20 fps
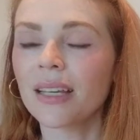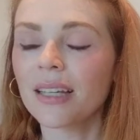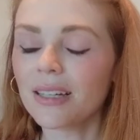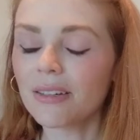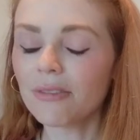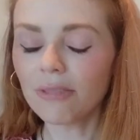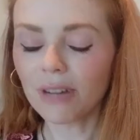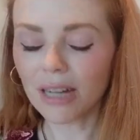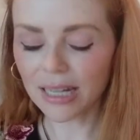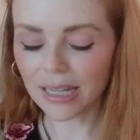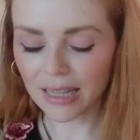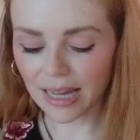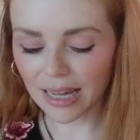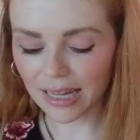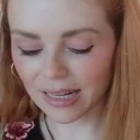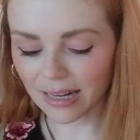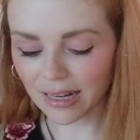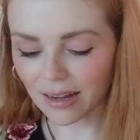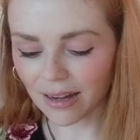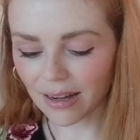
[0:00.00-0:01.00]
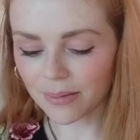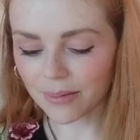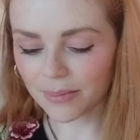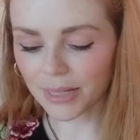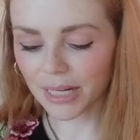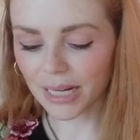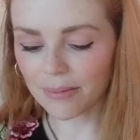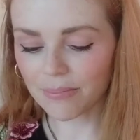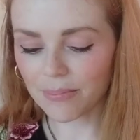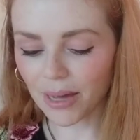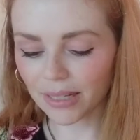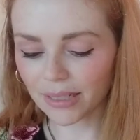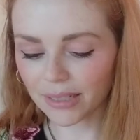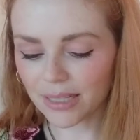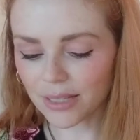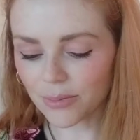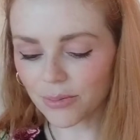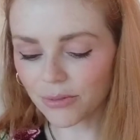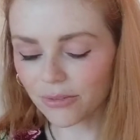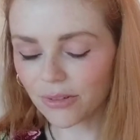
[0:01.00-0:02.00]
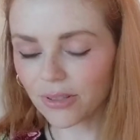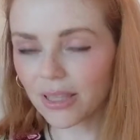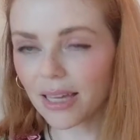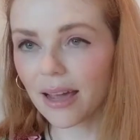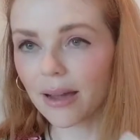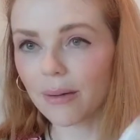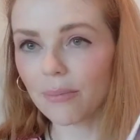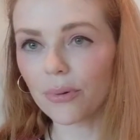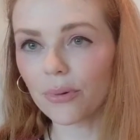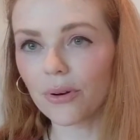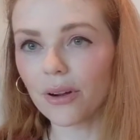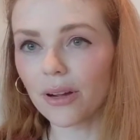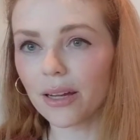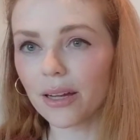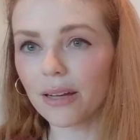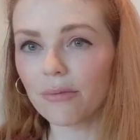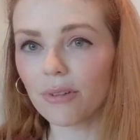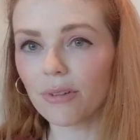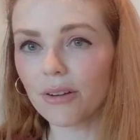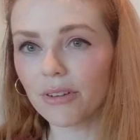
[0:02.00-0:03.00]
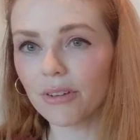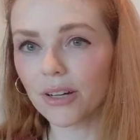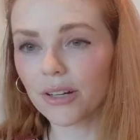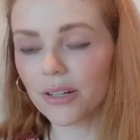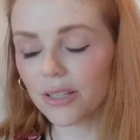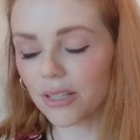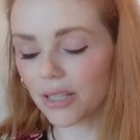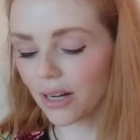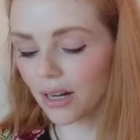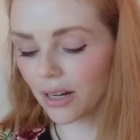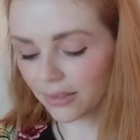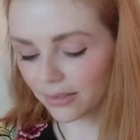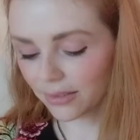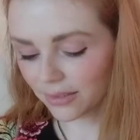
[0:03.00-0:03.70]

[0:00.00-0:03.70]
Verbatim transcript: Finding that inner harmony and balance. We've got the Emperor in reverse half. Huh?